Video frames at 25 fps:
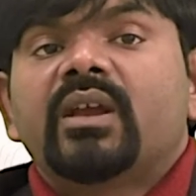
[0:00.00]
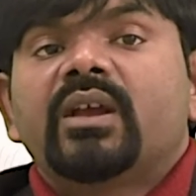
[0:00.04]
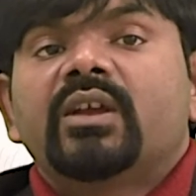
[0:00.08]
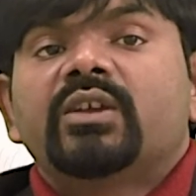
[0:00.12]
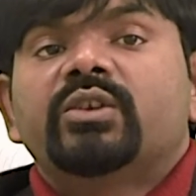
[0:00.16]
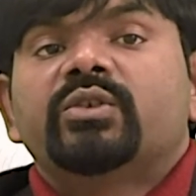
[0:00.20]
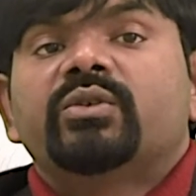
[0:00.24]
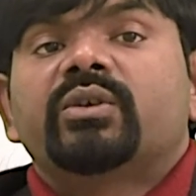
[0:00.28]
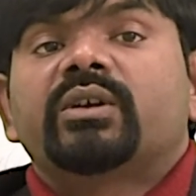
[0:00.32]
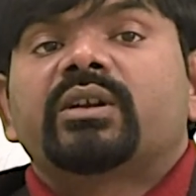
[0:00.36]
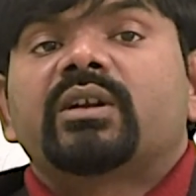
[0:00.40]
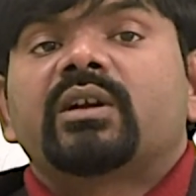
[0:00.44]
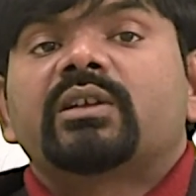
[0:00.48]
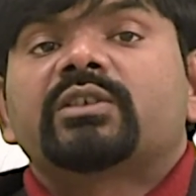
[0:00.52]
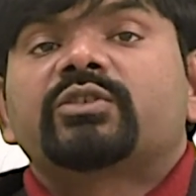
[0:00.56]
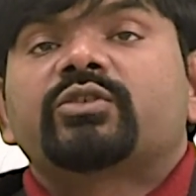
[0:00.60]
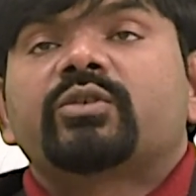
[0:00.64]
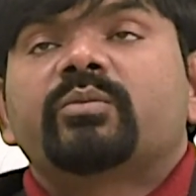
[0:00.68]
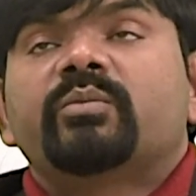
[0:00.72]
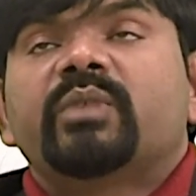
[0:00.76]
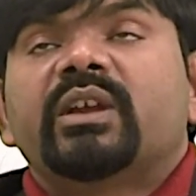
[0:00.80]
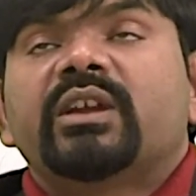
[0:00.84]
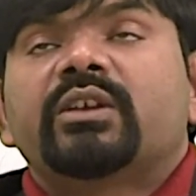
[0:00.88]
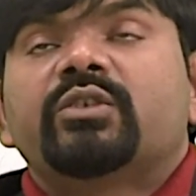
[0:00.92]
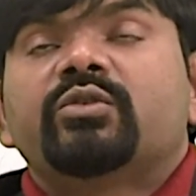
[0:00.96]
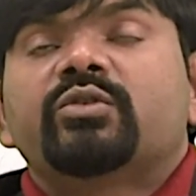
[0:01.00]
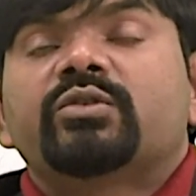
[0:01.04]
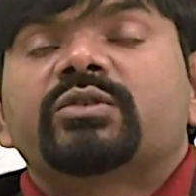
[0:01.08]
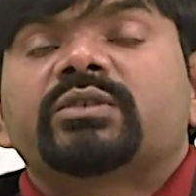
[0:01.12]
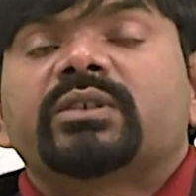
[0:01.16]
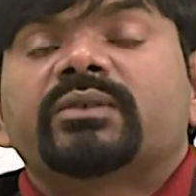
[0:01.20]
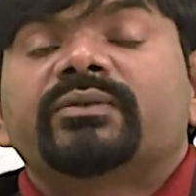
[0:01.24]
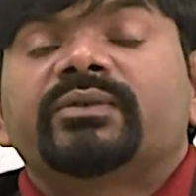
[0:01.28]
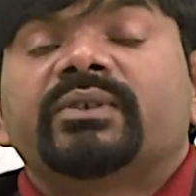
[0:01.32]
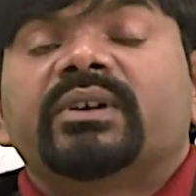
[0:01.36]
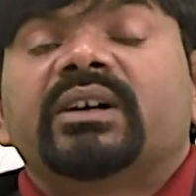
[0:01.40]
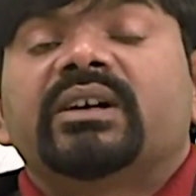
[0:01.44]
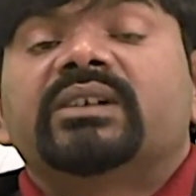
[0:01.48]
You can also make use
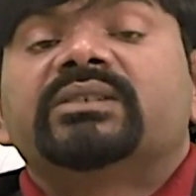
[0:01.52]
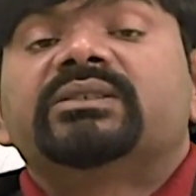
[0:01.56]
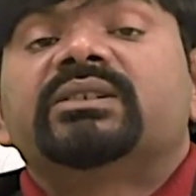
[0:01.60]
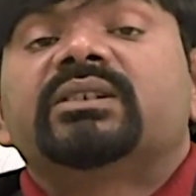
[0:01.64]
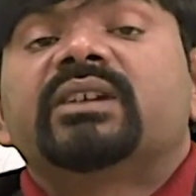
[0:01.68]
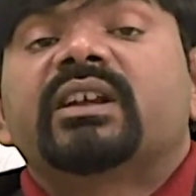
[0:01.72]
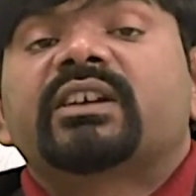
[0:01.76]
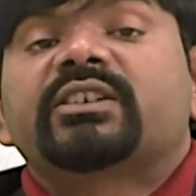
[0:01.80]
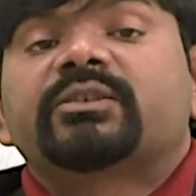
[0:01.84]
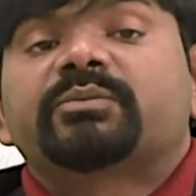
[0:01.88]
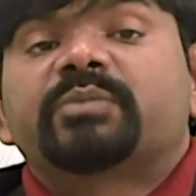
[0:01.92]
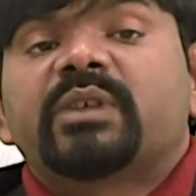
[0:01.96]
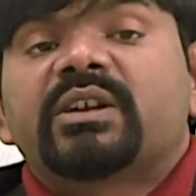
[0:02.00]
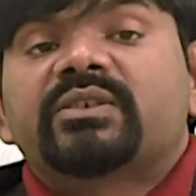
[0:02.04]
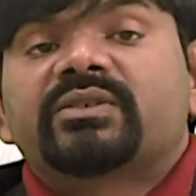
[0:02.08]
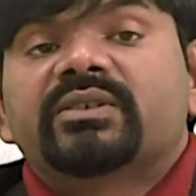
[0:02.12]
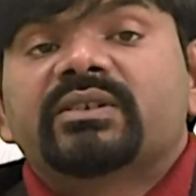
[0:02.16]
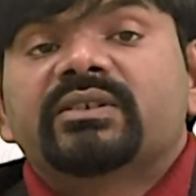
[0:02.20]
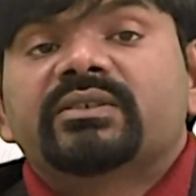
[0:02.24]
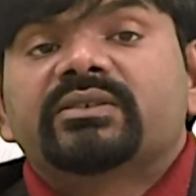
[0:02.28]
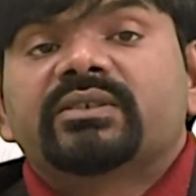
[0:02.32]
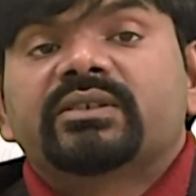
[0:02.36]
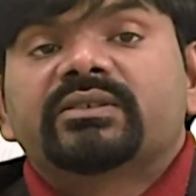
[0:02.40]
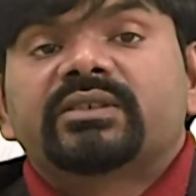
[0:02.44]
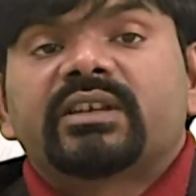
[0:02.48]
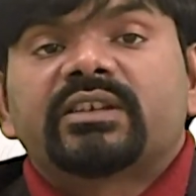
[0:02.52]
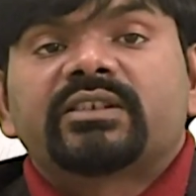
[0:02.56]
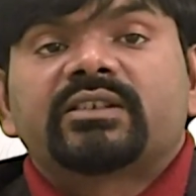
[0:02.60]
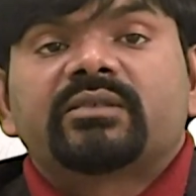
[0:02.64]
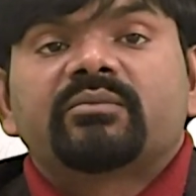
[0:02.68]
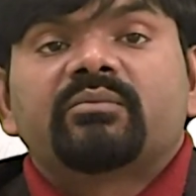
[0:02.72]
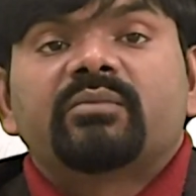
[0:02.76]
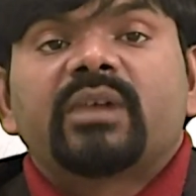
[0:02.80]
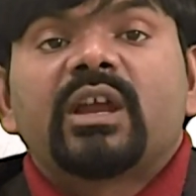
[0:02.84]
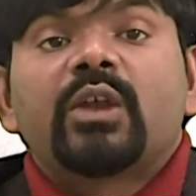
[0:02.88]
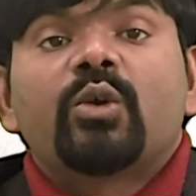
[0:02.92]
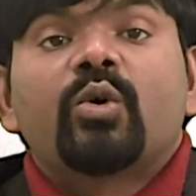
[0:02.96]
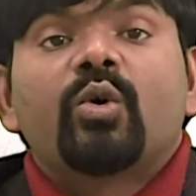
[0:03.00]
of other expressions, such as
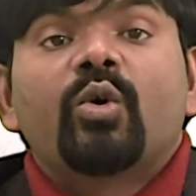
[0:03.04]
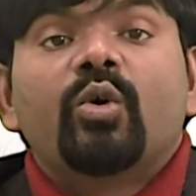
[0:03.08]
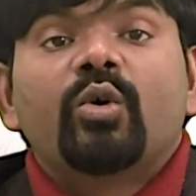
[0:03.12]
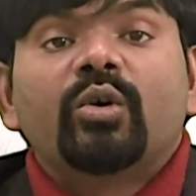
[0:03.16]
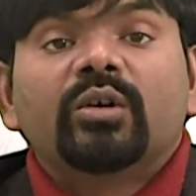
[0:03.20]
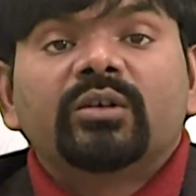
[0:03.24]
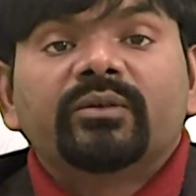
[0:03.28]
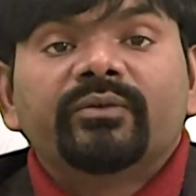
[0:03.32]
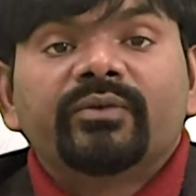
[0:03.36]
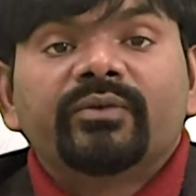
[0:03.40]
my own